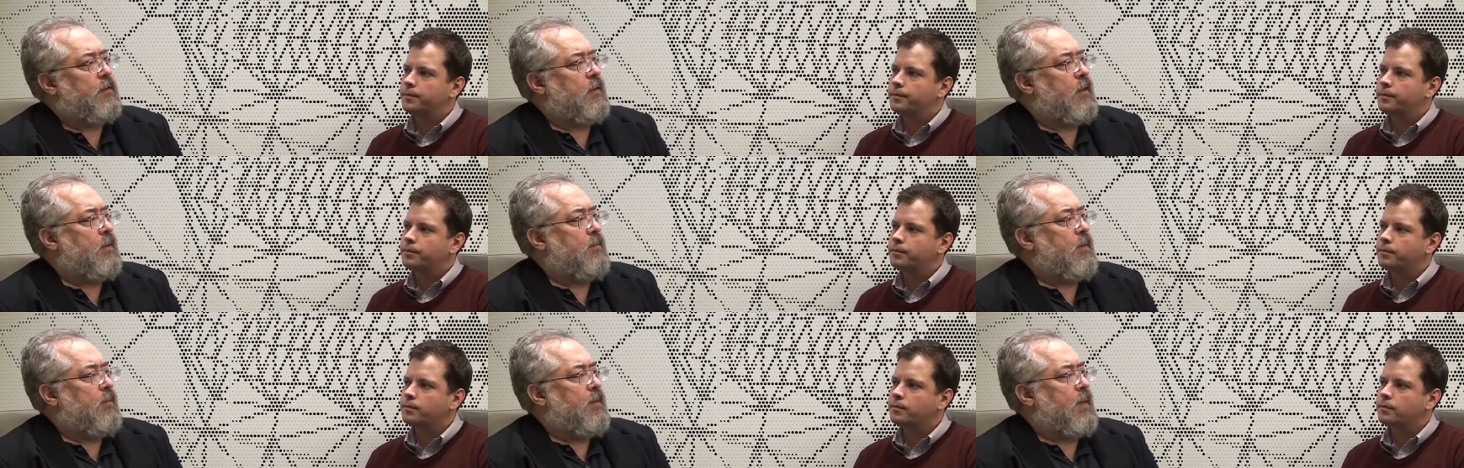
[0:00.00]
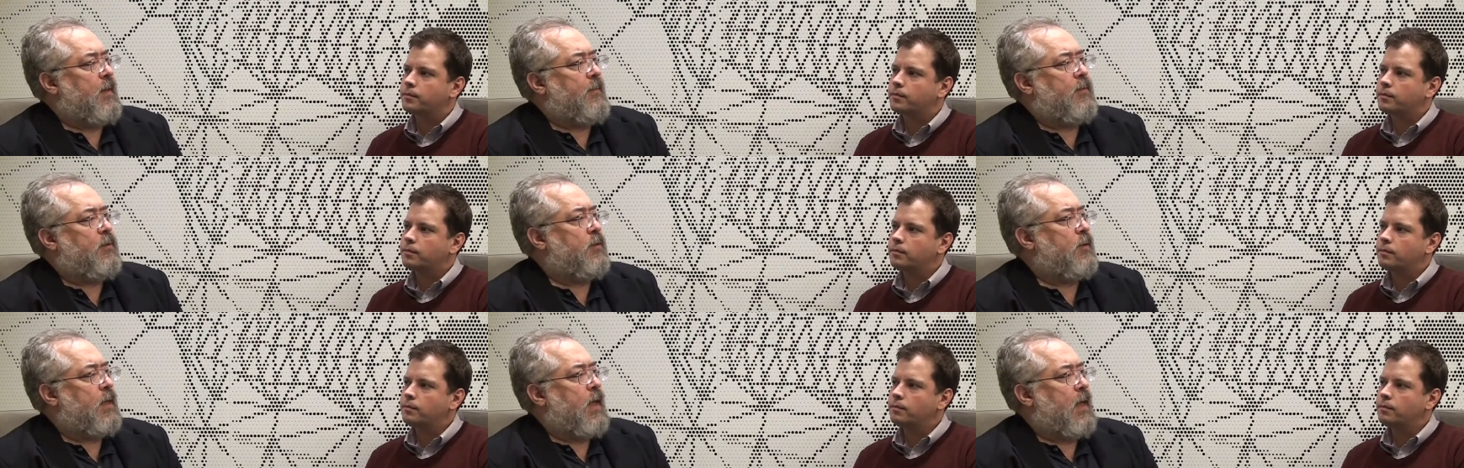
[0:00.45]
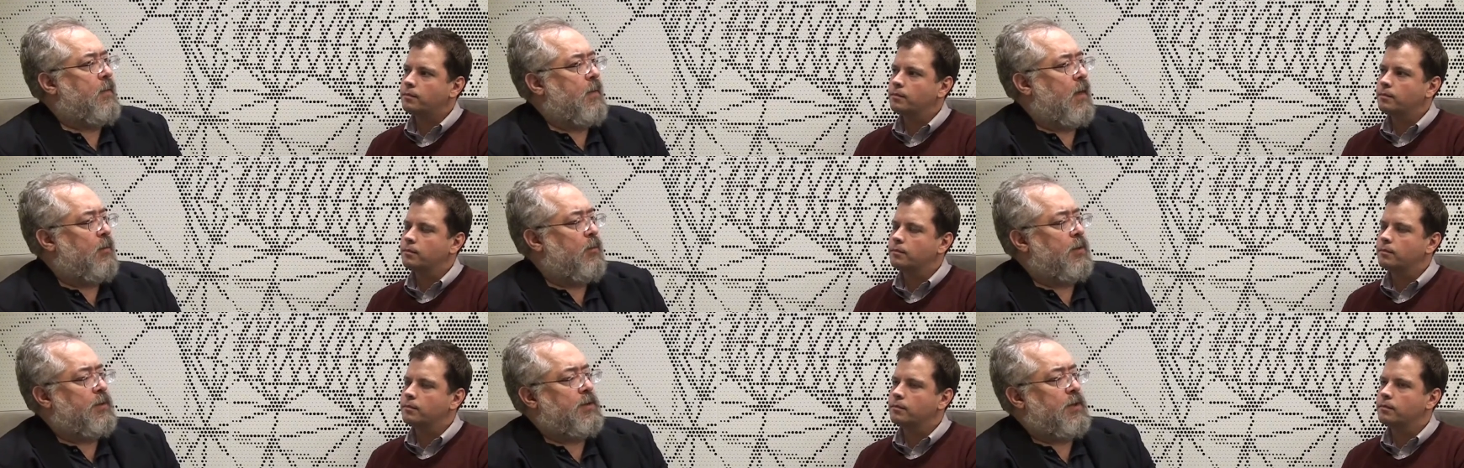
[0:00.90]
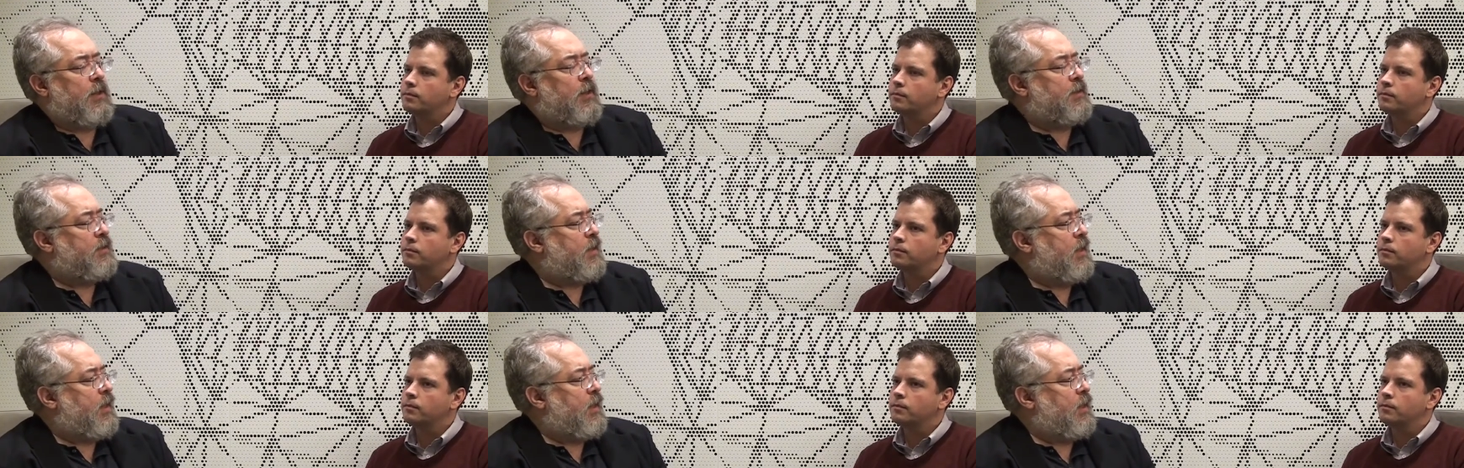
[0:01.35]
Speaker 1: team of people who came up with
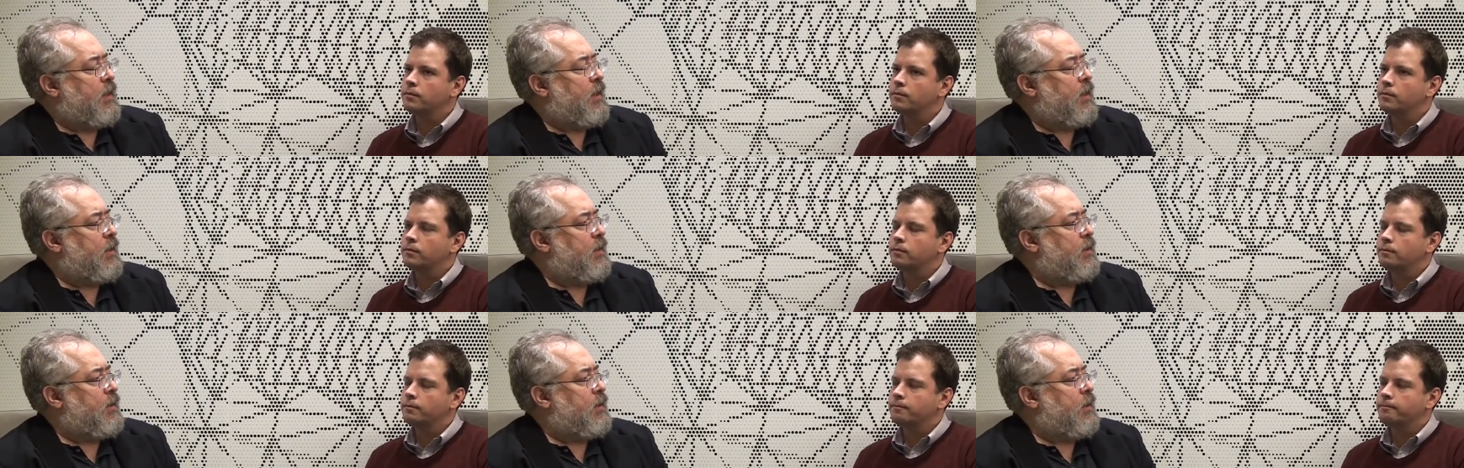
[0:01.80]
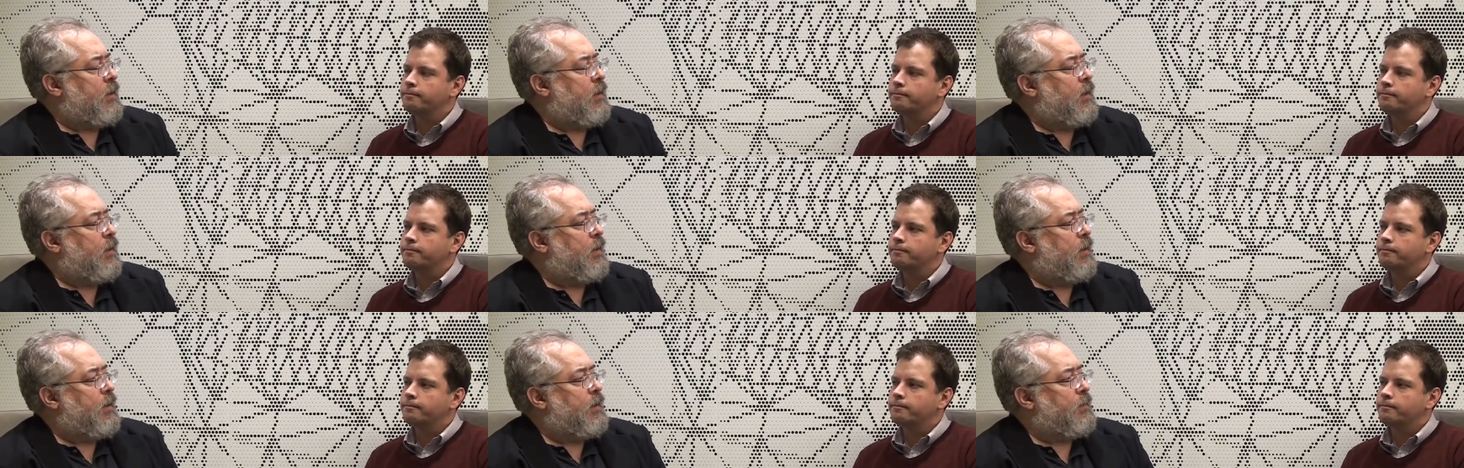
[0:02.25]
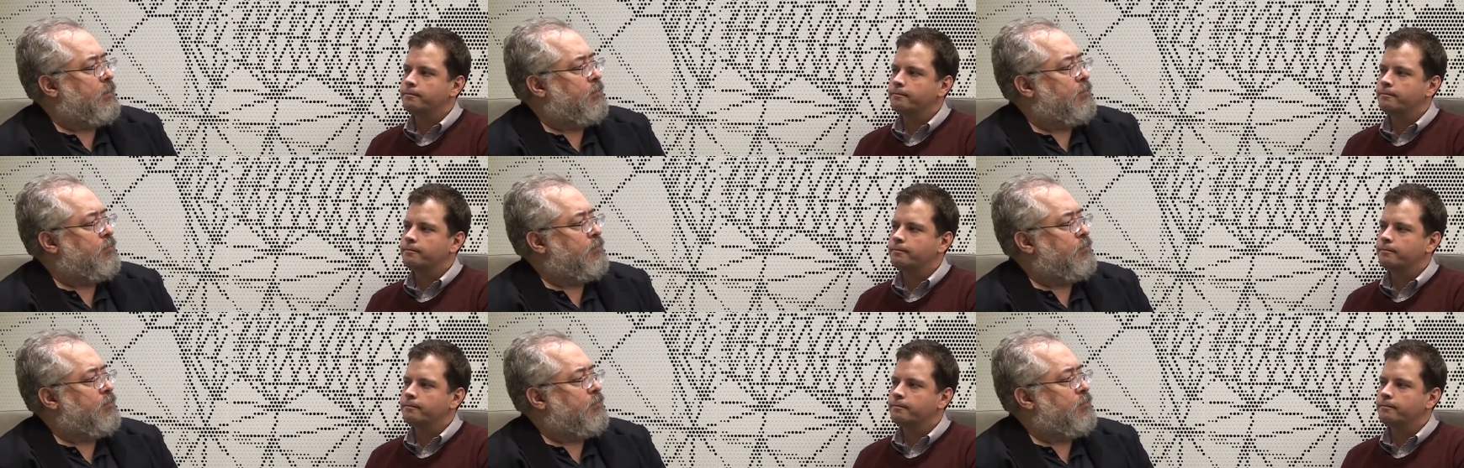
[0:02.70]
GSN and um,